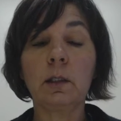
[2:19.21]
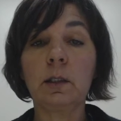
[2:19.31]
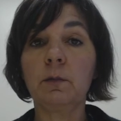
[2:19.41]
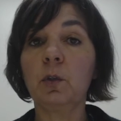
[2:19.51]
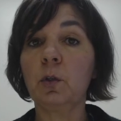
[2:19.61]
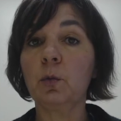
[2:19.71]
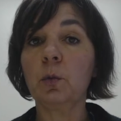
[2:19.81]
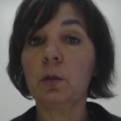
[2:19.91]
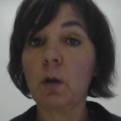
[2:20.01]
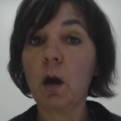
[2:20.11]
That's if
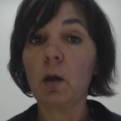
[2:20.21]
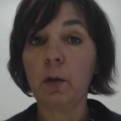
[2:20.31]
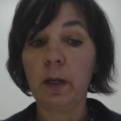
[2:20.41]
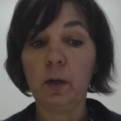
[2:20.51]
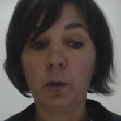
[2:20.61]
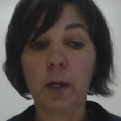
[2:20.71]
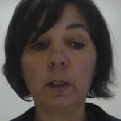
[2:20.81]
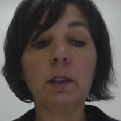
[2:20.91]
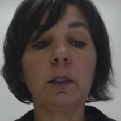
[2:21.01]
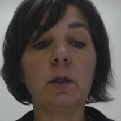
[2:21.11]
you tolerate grains.